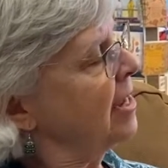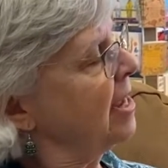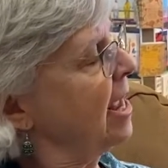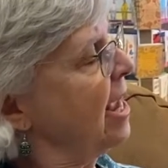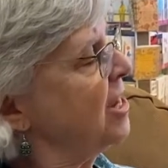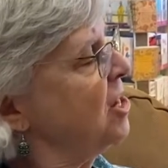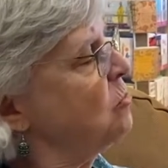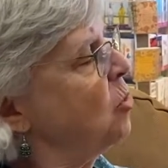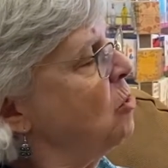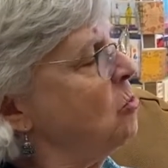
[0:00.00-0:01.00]
and you
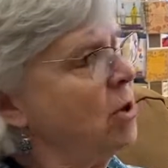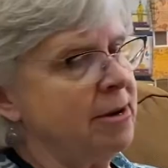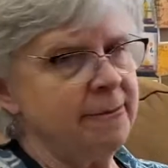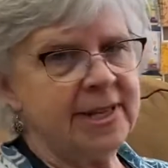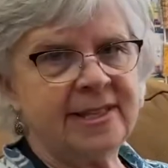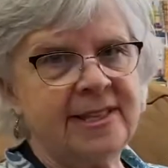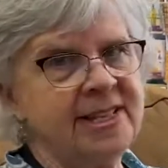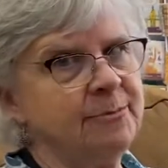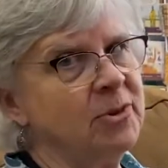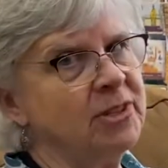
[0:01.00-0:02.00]
won't want to miss these
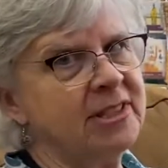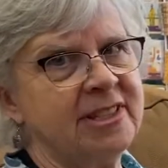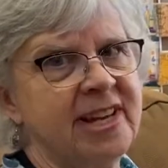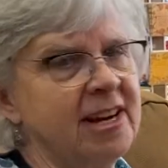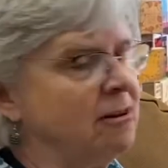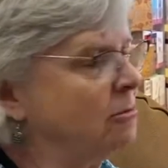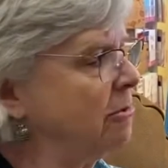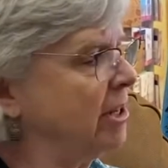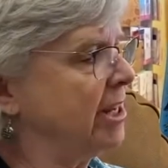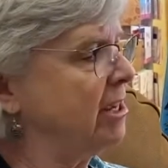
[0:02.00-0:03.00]
books. They are
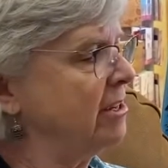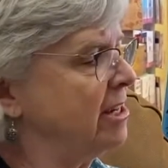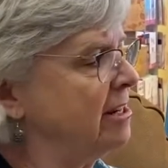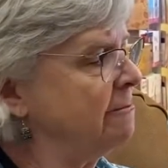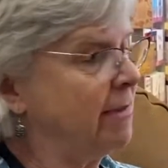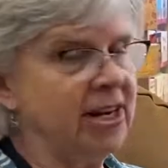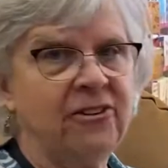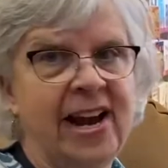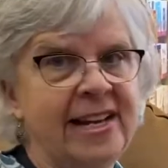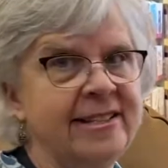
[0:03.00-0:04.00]
really good. My
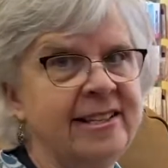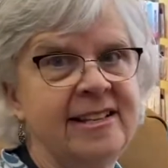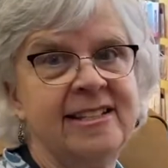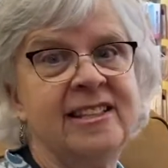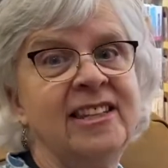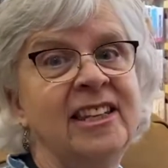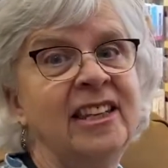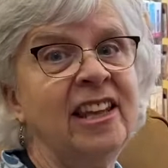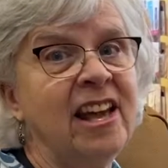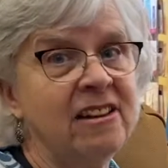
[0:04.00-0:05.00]
grandsons
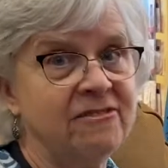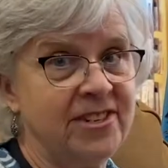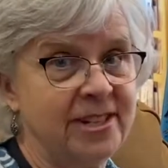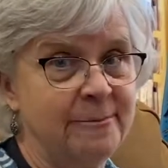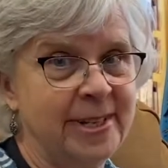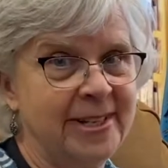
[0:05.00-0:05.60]
loved them.